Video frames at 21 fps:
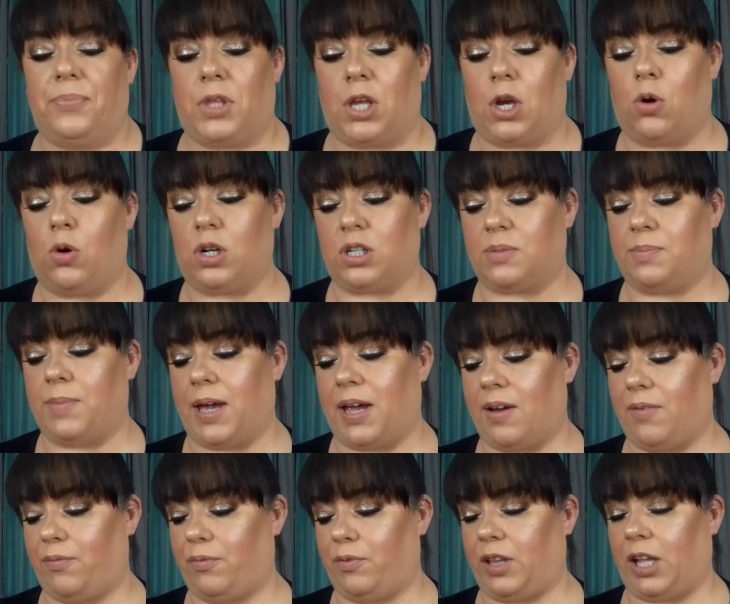Of course,
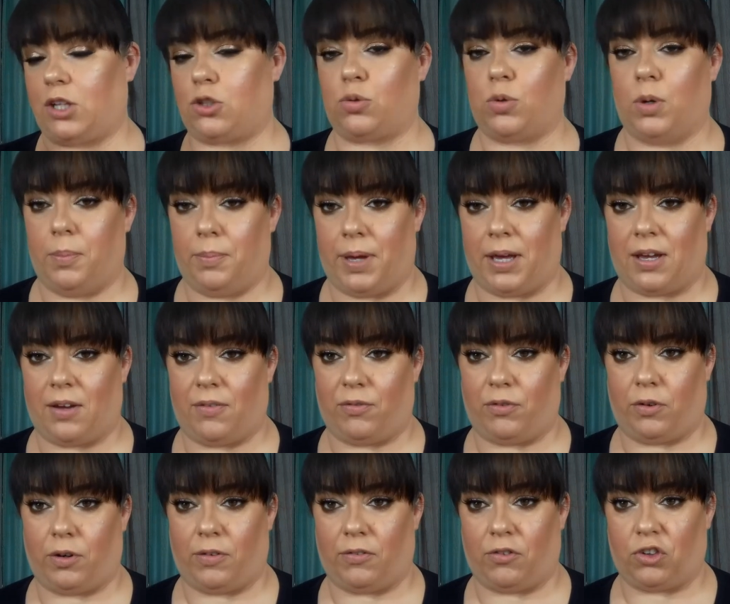that's what Makeup
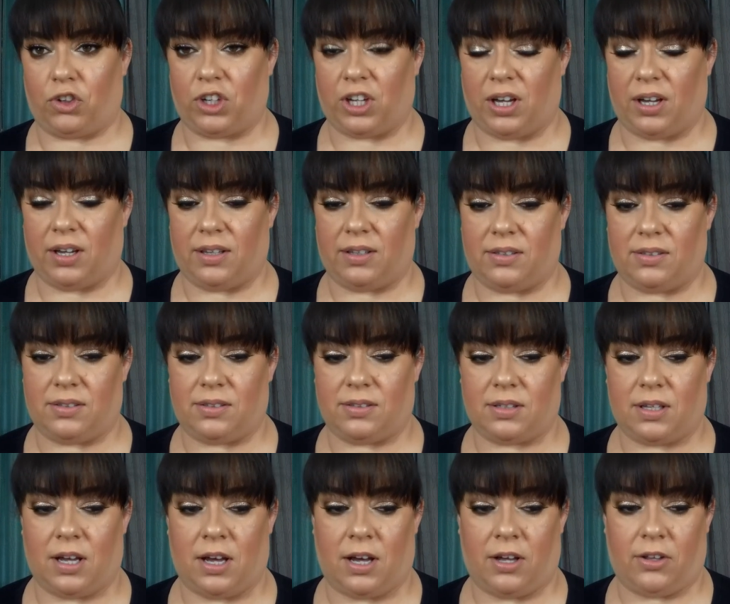Forever does.
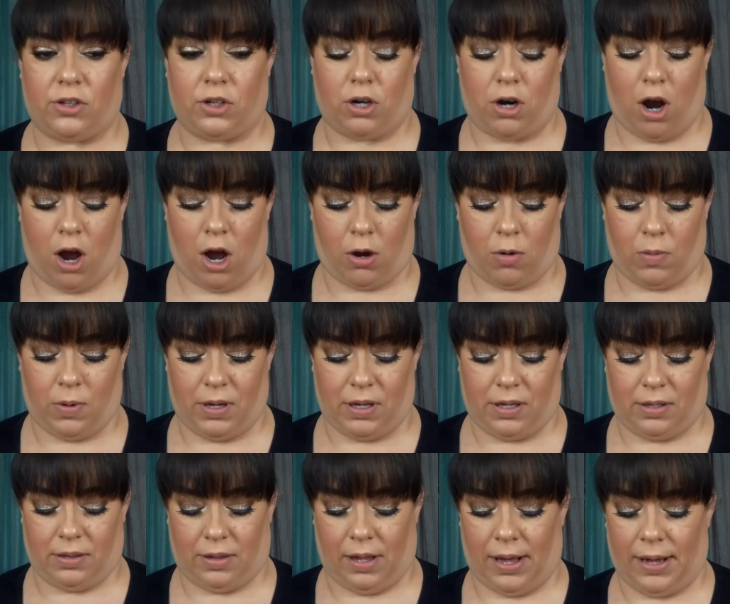Their
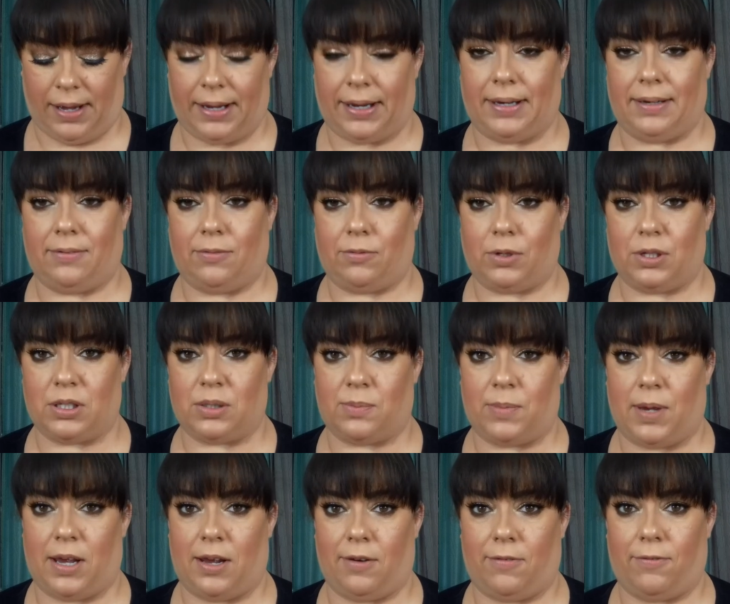Aqua line was
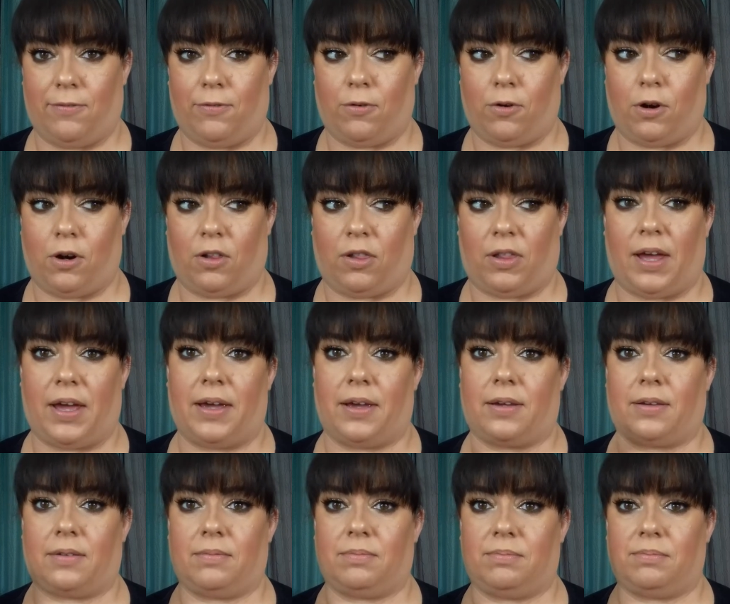made for, like,
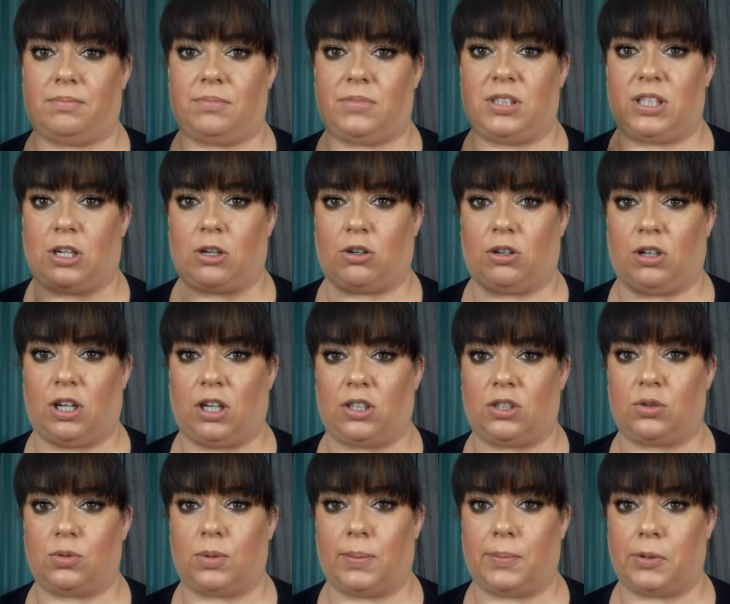
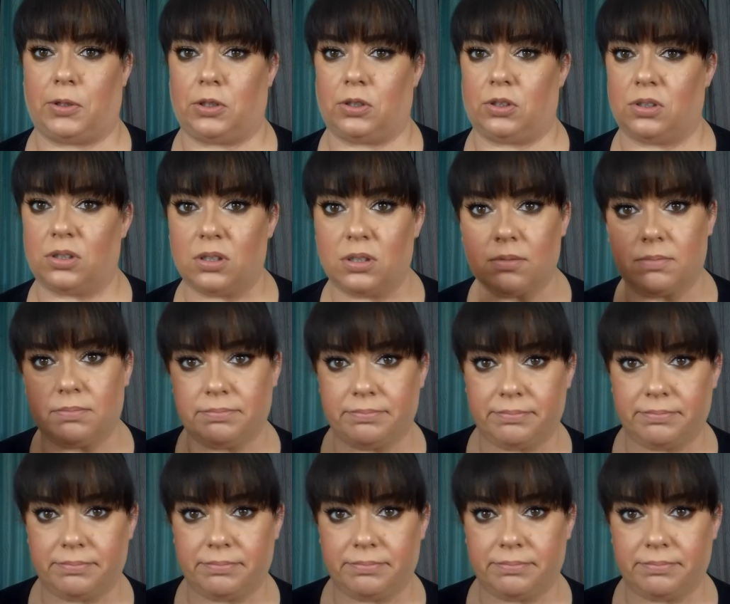synchronized swimmers,